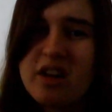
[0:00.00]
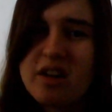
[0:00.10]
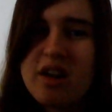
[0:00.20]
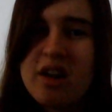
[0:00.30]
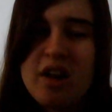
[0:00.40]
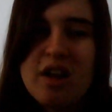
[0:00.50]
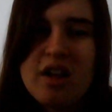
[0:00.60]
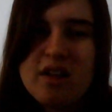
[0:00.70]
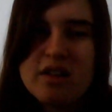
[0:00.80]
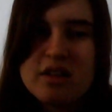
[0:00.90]
And
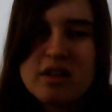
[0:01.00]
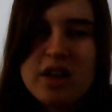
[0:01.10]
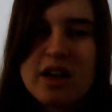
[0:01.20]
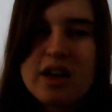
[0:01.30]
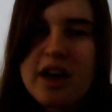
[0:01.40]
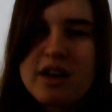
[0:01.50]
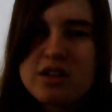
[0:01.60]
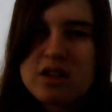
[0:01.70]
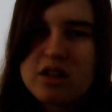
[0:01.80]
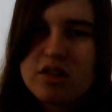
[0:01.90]
yeah, and it
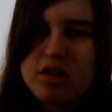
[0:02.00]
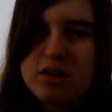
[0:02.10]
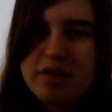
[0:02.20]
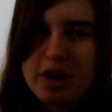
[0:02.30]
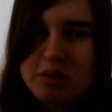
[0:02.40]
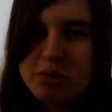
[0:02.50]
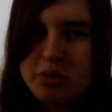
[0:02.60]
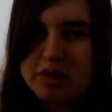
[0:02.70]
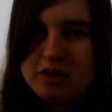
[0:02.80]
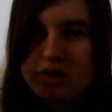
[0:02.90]
has like the vowel
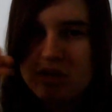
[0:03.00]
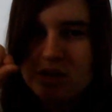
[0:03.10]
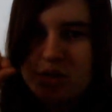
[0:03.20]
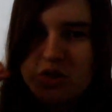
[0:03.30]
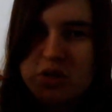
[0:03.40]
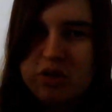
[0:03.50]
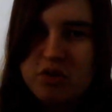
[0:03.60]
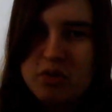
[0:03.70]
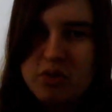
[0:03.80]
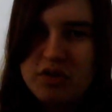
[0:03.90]
points, so you can,
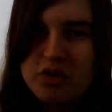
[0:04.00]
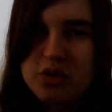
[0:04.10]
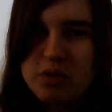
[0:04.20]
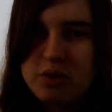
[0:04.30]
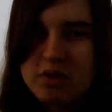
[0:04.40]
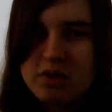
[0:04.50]
if you